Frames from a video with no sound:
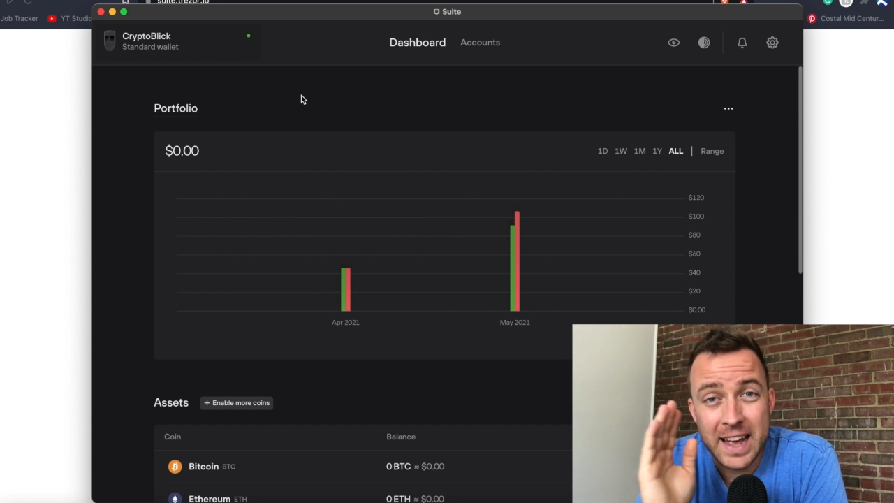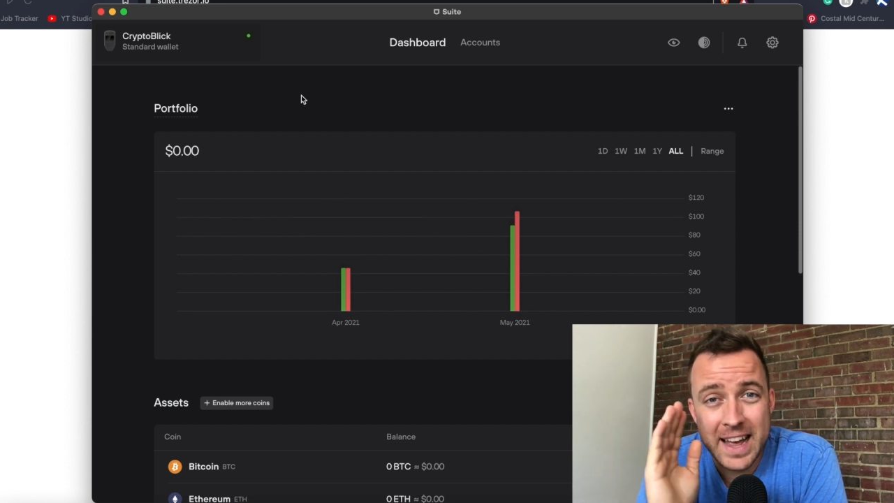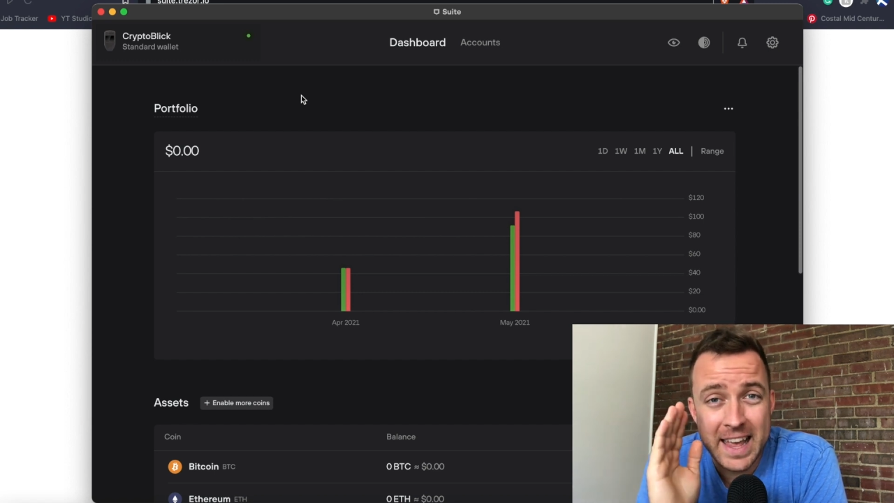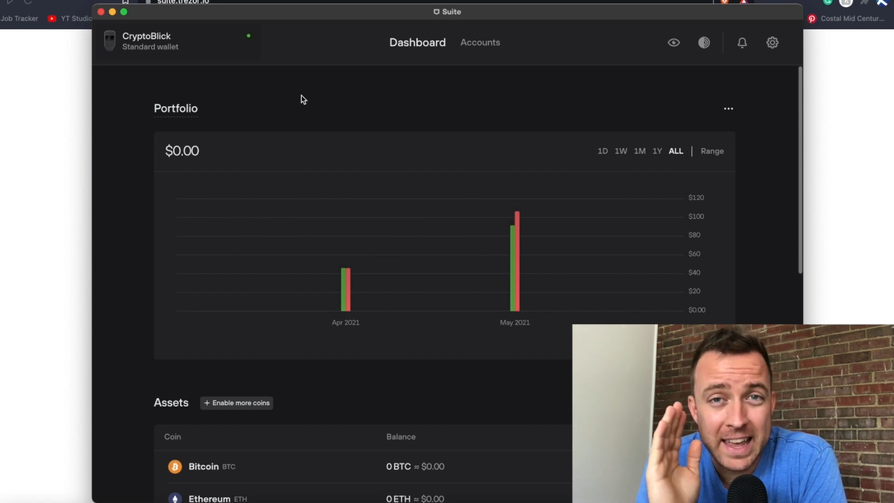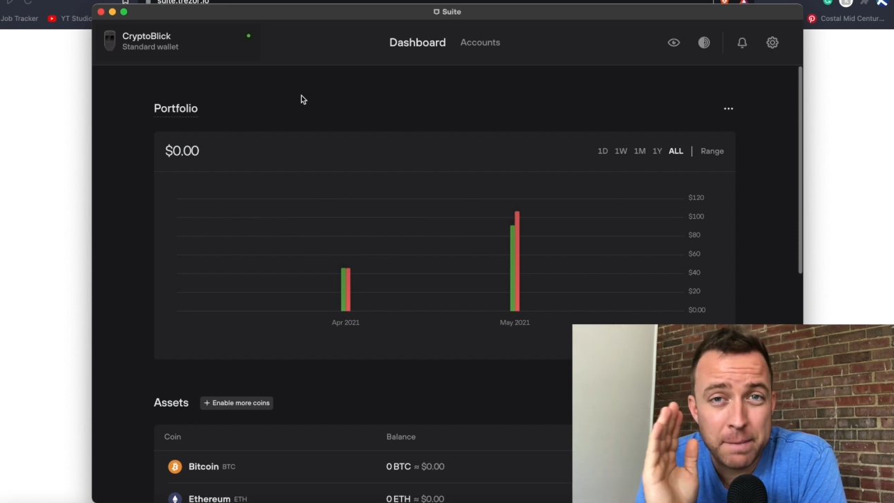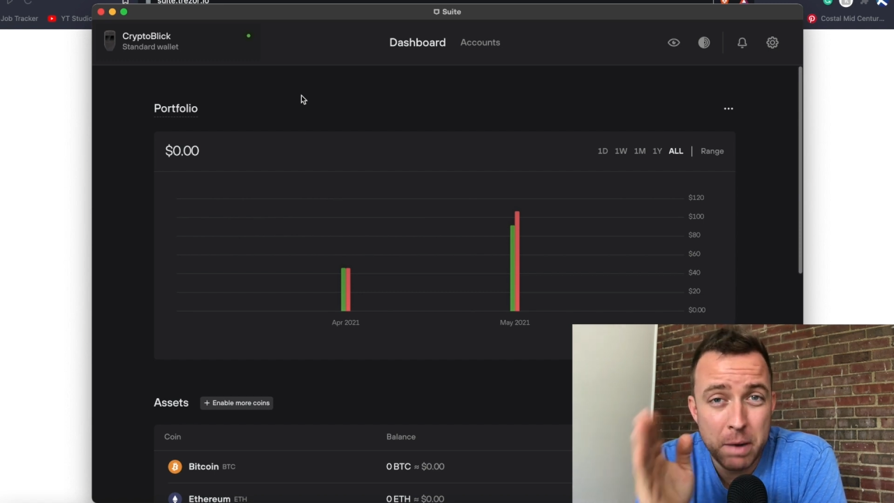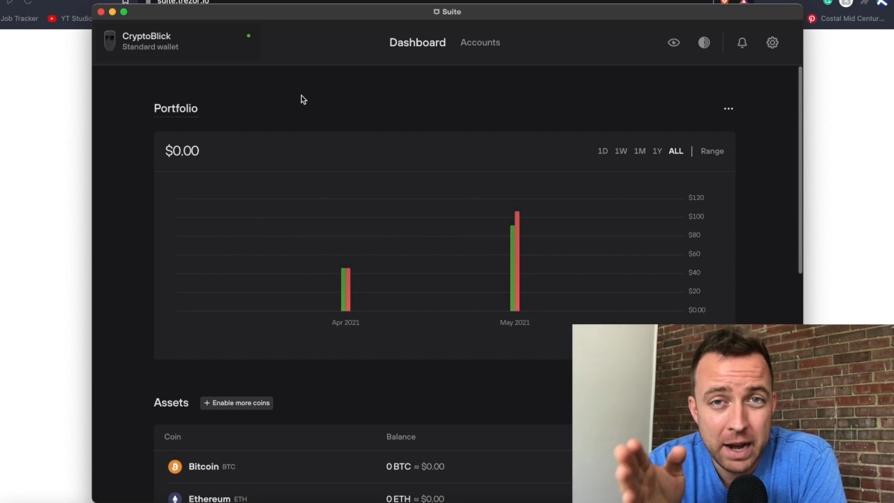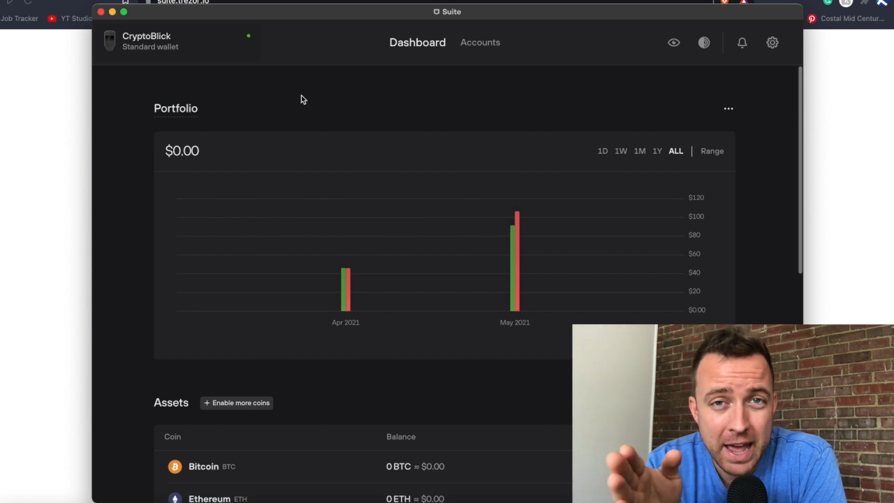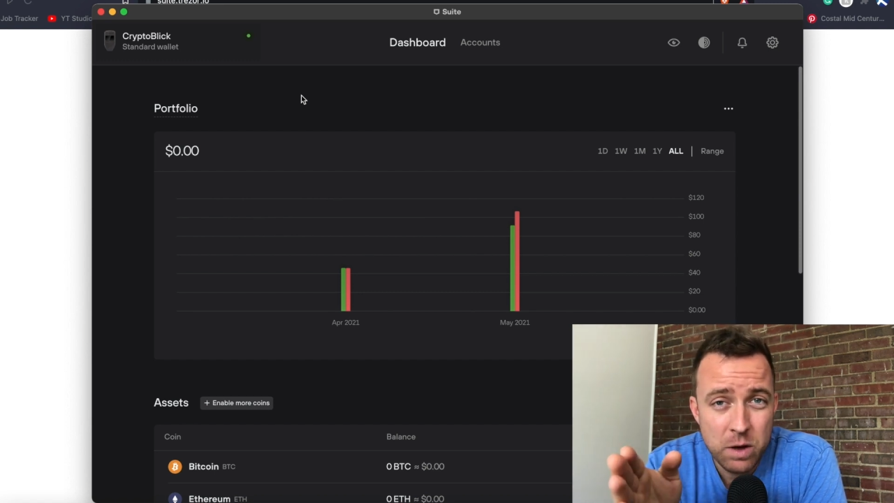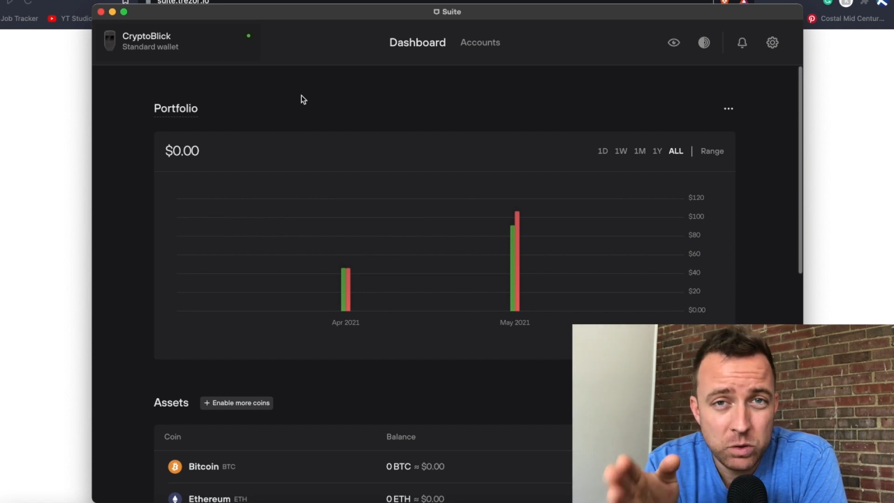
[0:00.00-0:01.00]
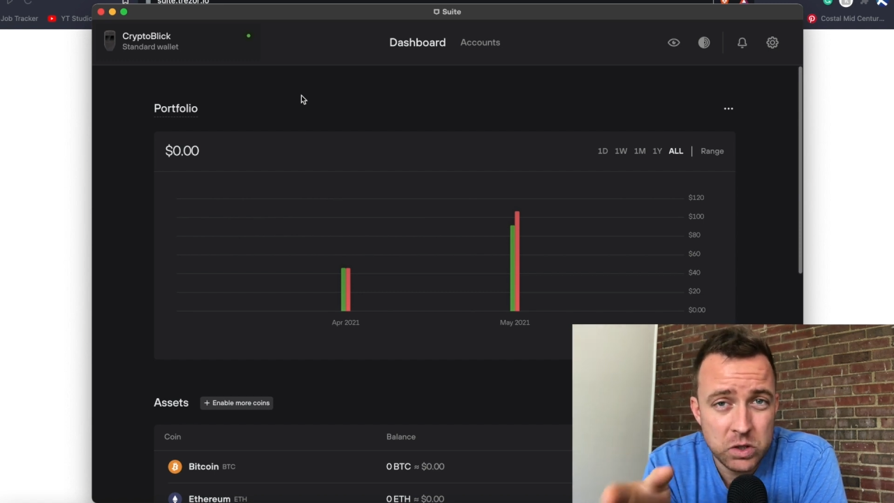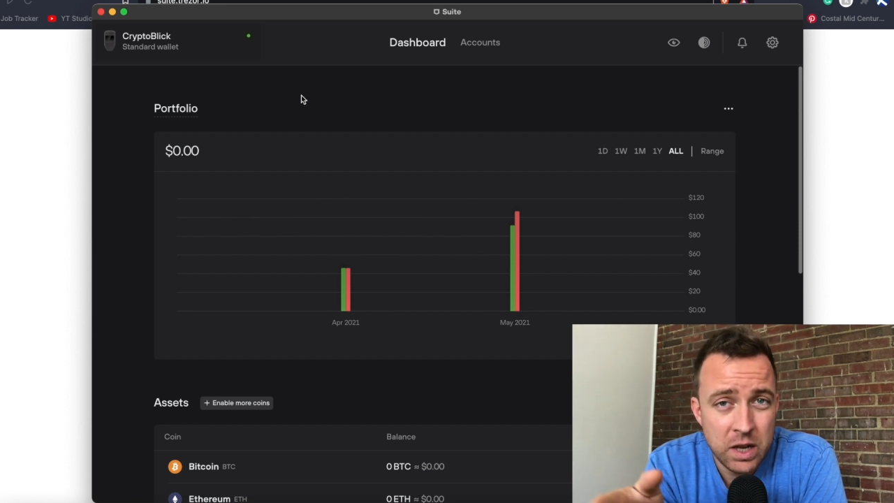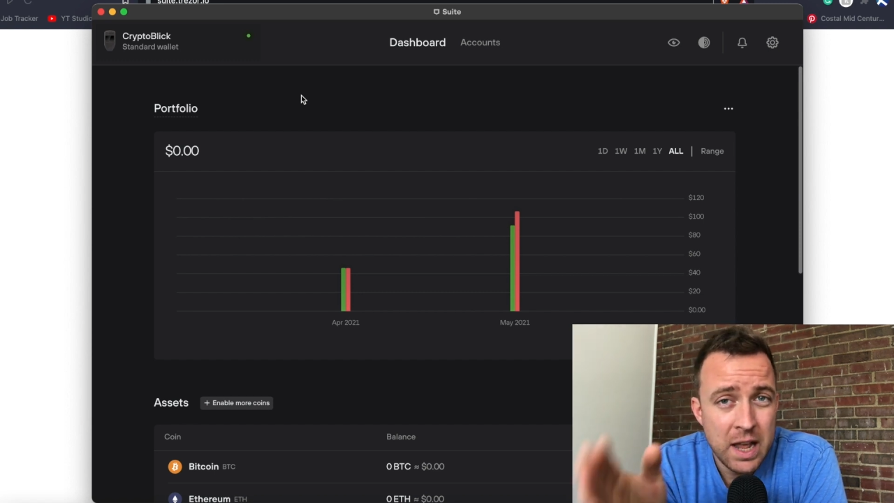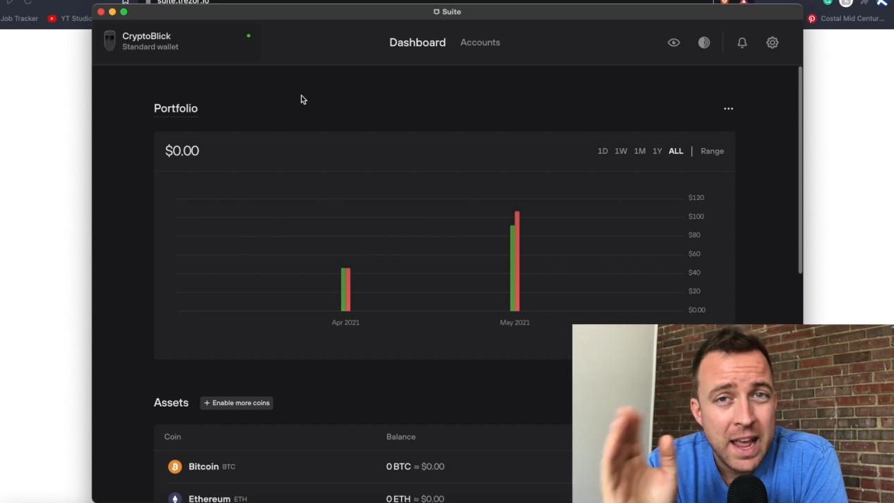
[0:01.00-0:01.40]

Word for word: I bought a house